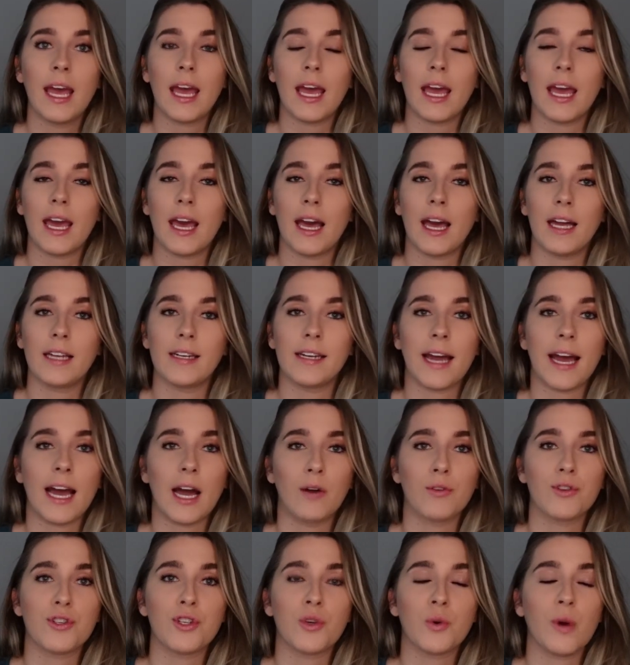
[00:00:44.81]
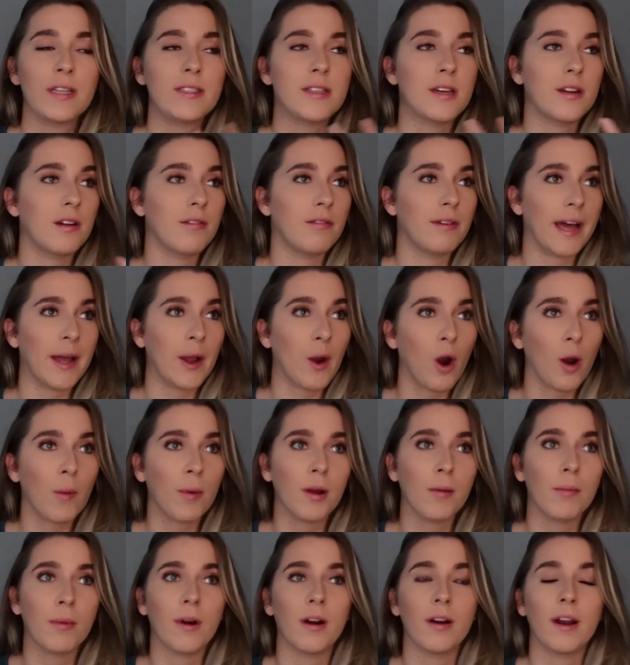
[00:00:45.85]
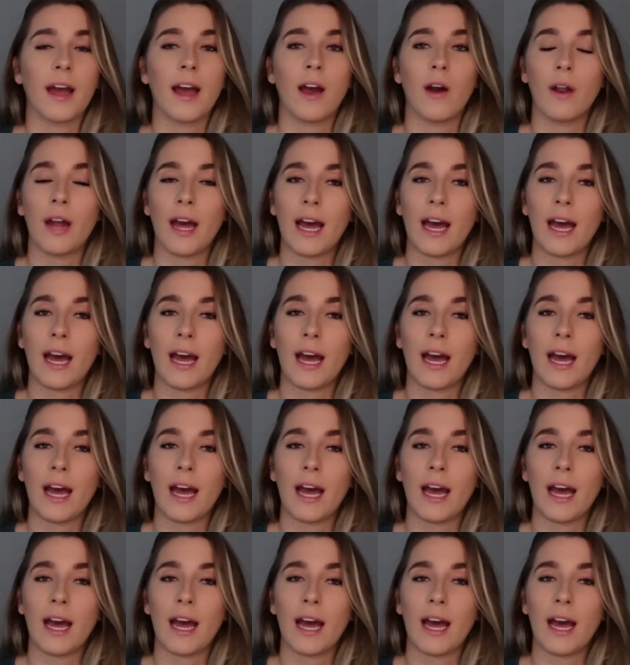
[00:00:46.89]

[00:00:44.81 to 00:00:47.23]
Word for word: and how to identify corporate burnout,